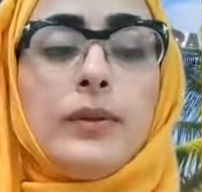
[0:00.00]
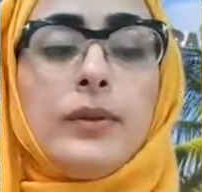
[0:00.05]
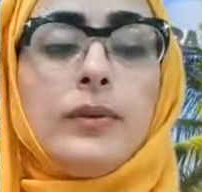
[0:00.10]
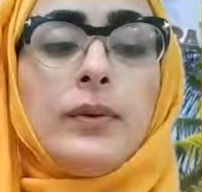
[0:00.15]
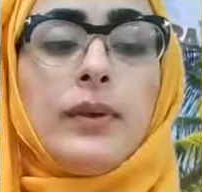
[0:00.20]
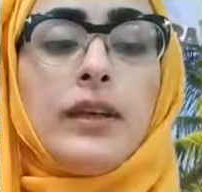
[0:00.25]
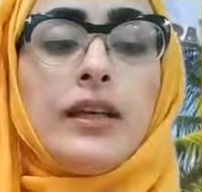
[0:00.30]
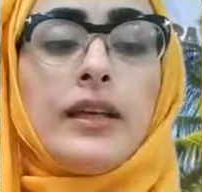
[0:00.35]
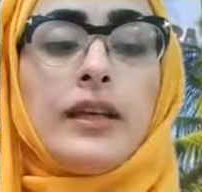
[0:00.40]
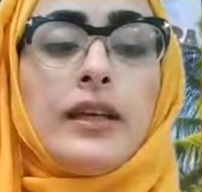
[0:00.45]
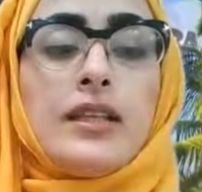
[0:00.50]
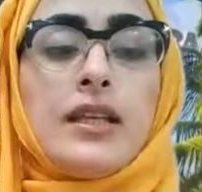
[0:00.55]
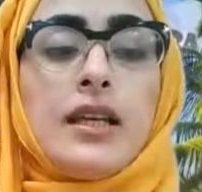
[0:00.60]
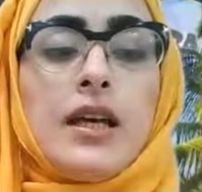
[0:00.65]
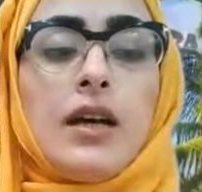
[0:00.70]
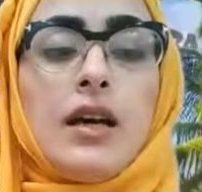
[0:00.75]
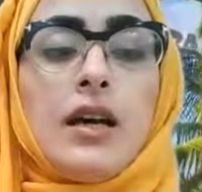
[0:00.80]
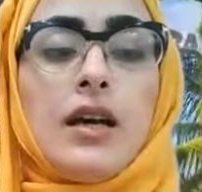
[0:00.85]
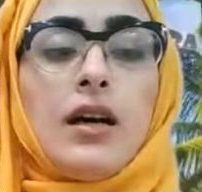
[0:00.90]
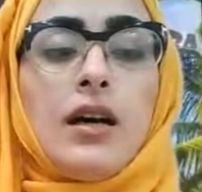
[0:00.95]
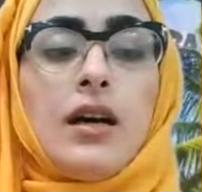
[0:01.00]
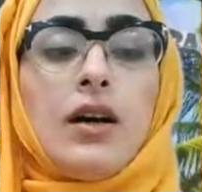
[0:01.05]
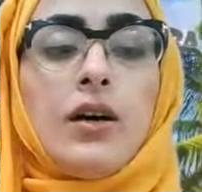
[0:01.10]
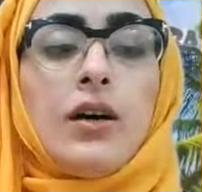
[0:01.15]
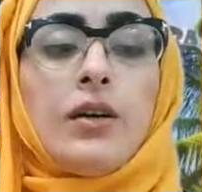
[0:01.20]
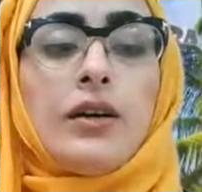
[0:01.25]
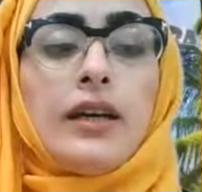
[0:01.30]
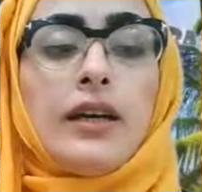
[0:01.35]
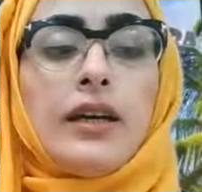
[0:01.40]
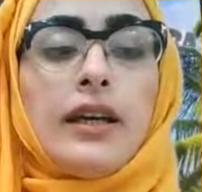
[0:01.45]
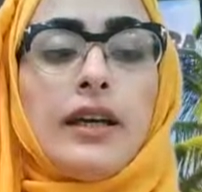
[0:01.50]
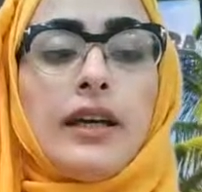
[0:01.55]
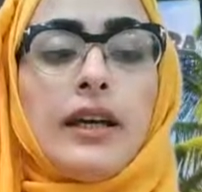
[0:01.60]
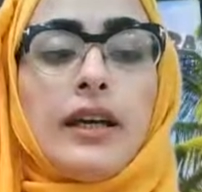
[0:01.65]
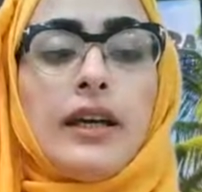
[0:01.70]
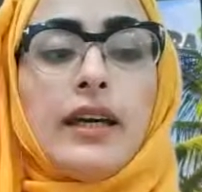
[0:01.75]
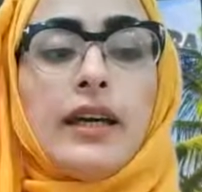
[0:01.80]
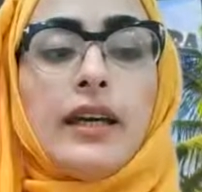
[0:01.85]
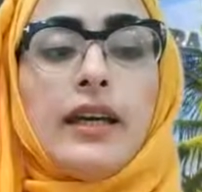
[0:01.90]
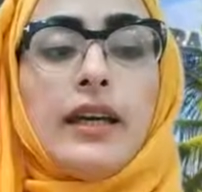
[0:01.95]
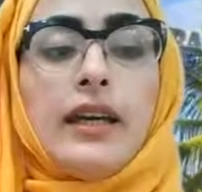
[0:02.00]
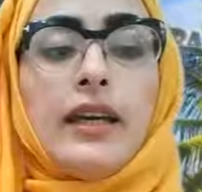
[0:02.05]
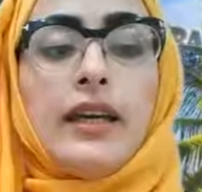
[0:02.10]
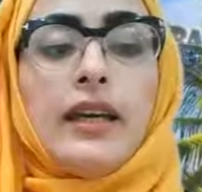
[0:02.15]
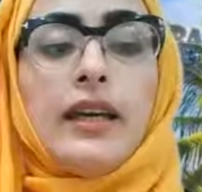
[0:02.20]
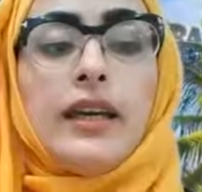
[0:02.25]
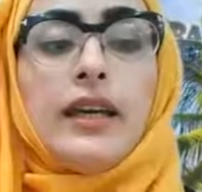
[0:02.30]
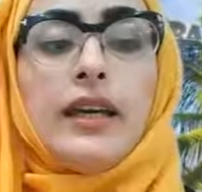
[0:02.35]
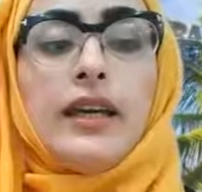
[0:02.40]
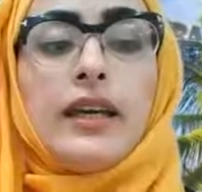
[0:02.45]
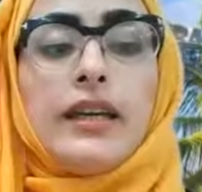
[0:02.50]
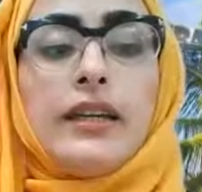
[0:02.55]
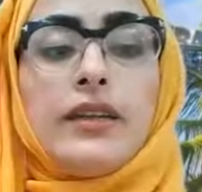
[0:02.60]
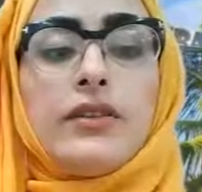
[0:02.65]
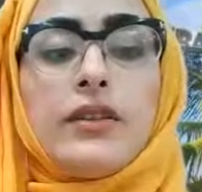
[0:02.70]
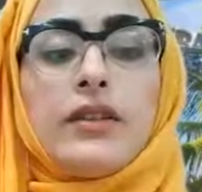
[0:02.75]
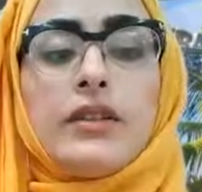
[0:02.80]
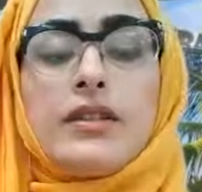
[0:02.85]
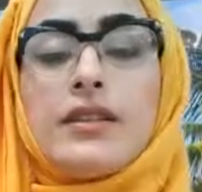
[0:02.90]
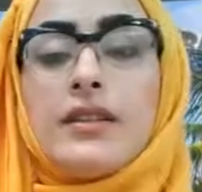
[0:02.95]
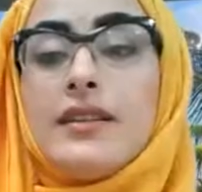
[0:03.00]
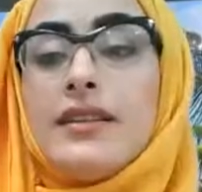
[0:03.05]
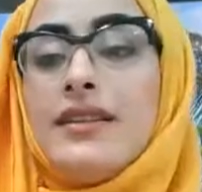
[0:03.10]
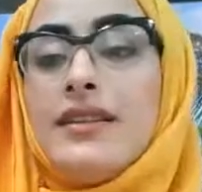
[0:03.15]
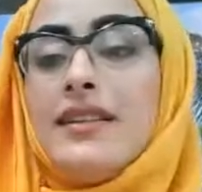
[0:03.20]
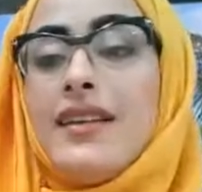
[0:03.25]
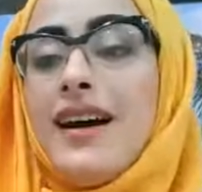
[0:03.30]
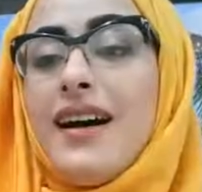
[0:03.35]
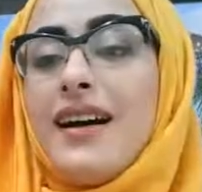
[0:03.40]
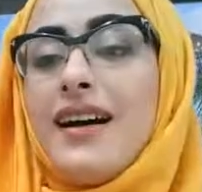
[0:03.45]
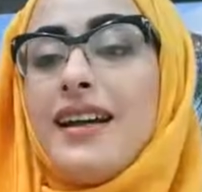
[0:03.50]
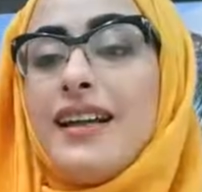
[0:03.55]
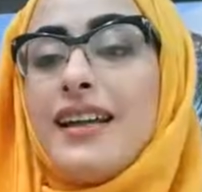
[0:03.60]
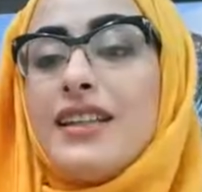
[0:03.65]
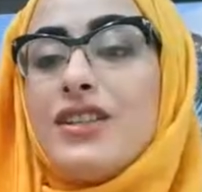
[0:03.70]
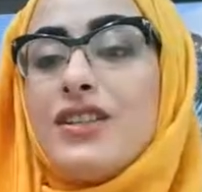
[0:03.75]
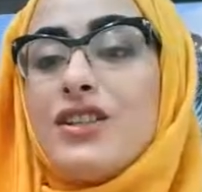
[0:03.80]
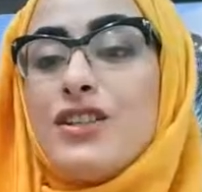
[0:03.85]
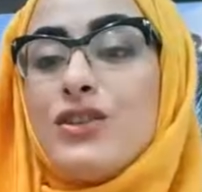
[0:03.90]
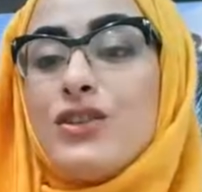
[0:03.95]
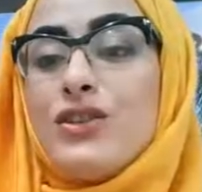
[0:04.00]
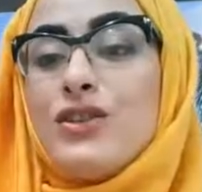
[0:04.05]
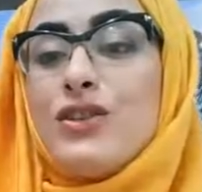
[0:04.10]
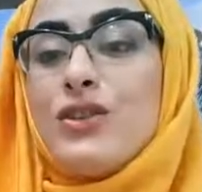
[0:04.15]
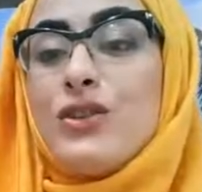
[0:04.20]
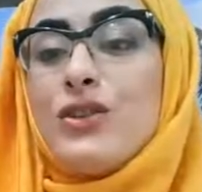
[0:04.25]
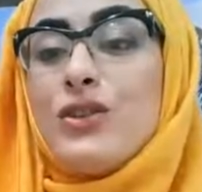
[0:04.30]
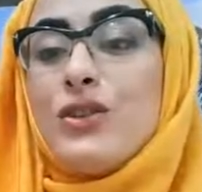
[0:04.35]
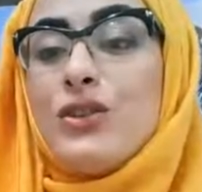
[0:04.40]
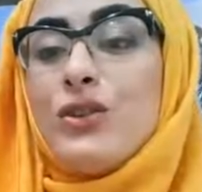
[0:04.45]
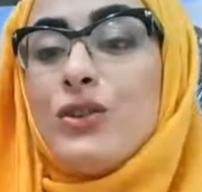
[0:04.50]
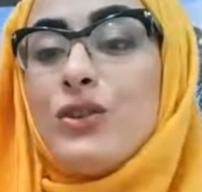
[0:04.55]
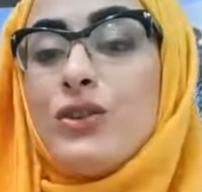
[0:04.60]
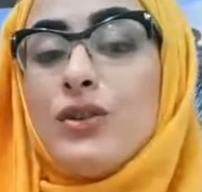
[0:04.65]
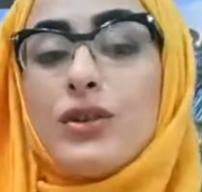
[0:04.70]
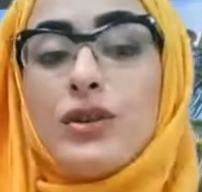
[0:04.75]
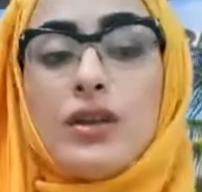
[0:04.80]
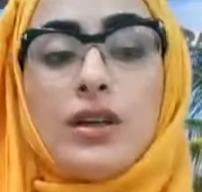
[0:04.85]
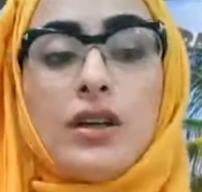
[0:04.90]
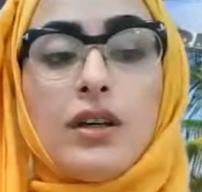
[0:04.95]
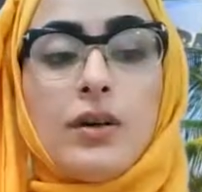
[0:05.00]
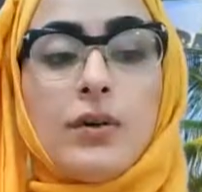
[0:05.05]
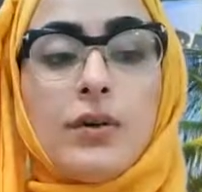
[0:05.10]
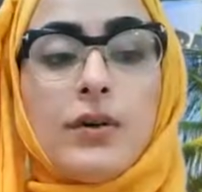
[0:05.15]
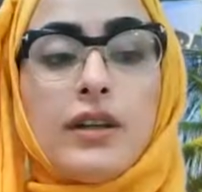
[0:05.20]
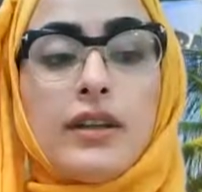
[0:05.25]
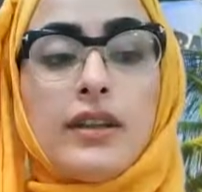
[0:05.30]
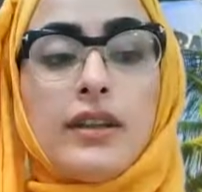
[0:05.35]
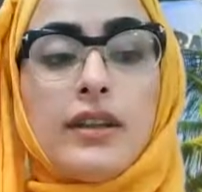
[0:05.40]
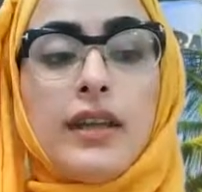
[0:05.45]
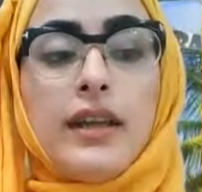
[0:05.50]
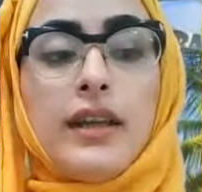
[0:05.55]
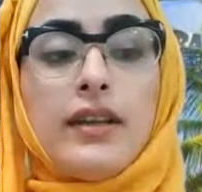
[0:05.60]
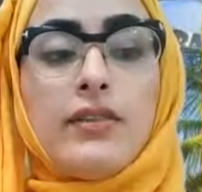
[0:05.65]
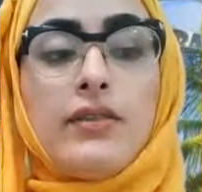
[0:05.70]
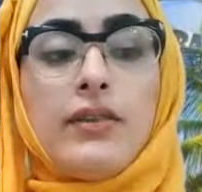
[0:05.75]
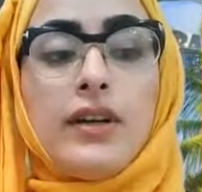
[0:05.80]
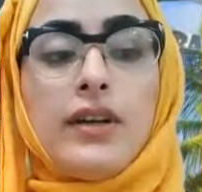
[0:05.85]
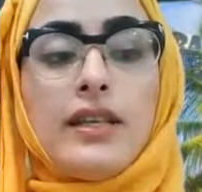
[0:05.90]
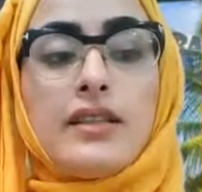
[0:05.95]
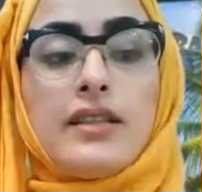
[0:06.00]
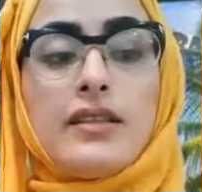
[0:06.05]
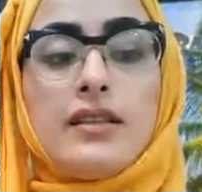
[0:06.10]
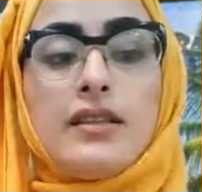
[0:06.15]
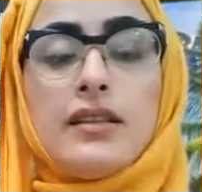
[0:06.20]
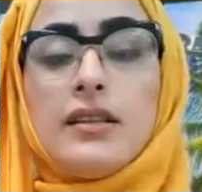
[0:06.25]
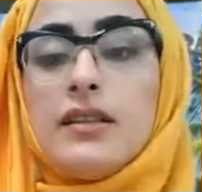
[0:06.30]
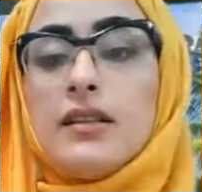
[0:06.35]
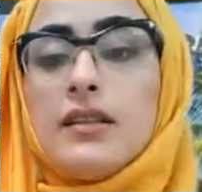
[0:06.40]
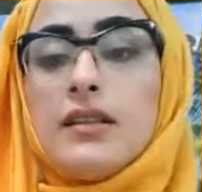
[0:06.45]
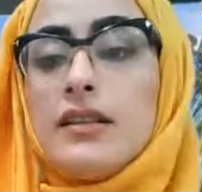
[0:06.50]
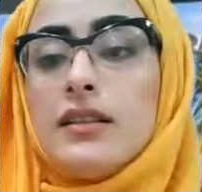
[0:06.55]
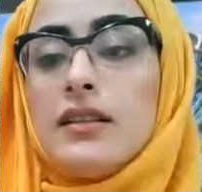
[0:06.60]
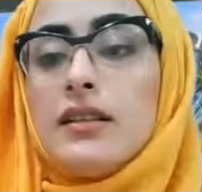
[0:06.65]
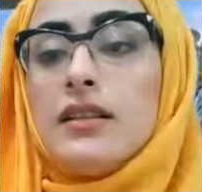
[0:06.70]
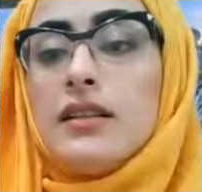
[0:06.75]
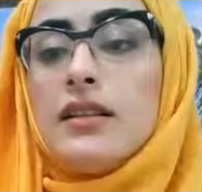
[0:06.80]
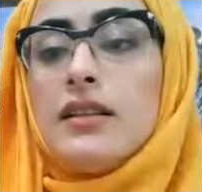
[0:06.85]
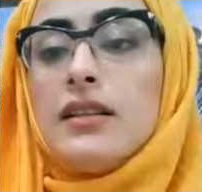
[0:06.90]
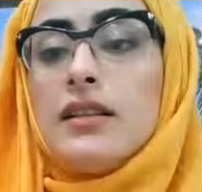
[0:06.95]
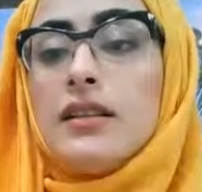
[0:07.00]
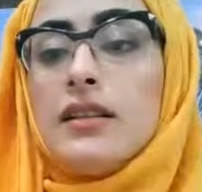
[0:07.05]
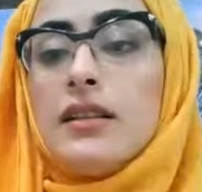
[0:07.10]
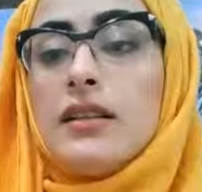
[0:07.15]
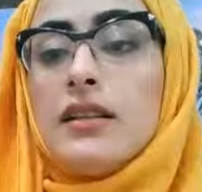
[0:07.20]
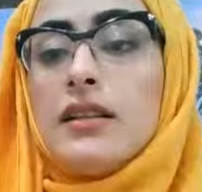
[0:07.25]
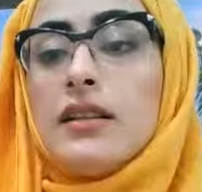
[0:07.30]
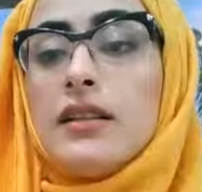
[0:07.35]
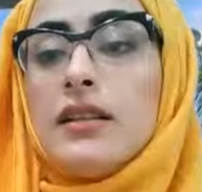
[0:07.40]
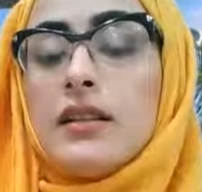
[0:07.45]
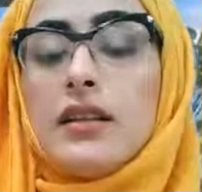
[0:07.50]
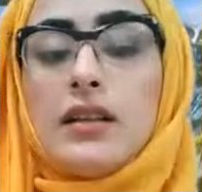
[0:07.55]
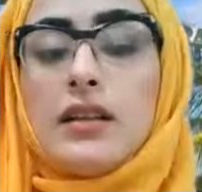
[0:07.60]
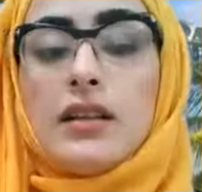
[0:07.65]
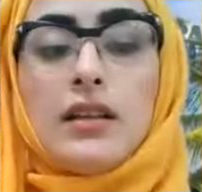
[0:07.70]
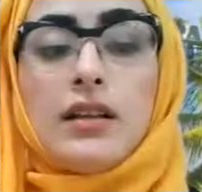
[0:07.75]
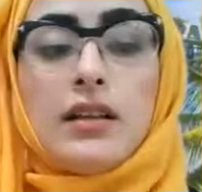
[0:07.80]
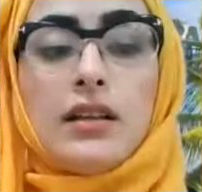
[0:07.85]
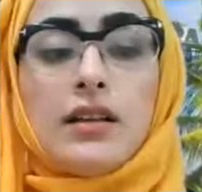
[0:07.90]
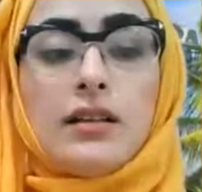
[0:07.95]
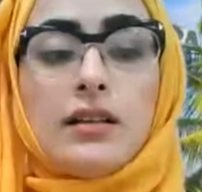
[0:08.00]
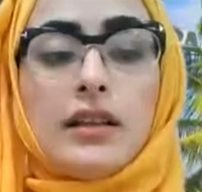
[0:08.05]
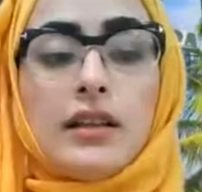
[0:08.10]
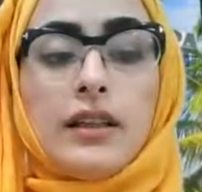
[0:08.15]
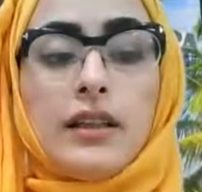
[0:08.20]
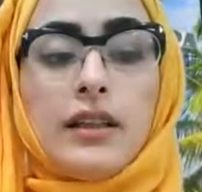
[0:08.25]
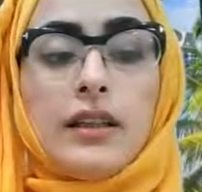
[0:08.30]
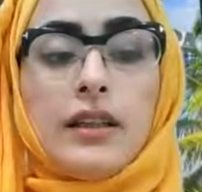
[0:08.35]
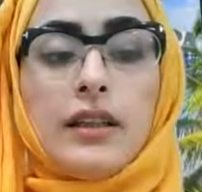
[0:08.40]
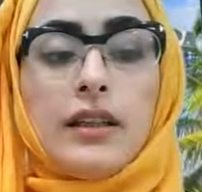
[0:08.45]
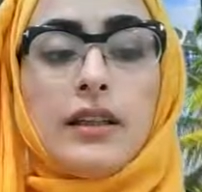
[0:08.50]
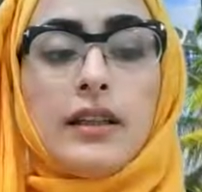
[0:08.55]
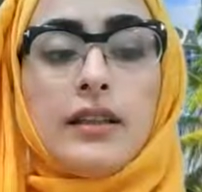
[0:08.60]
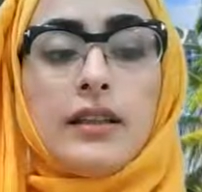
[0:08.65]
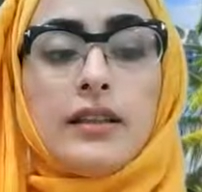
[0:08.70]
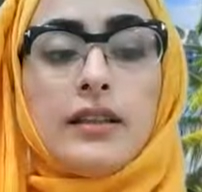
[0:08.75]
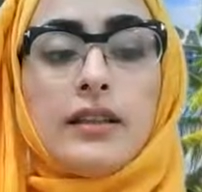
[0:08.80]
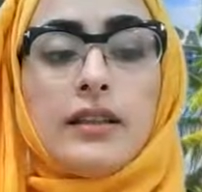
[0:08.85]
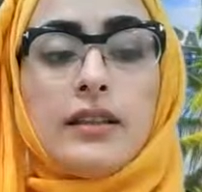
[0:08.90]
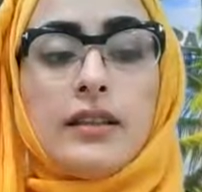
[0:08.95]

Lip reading: Wait. Okay, here is a 92. There is the eraser. Okay.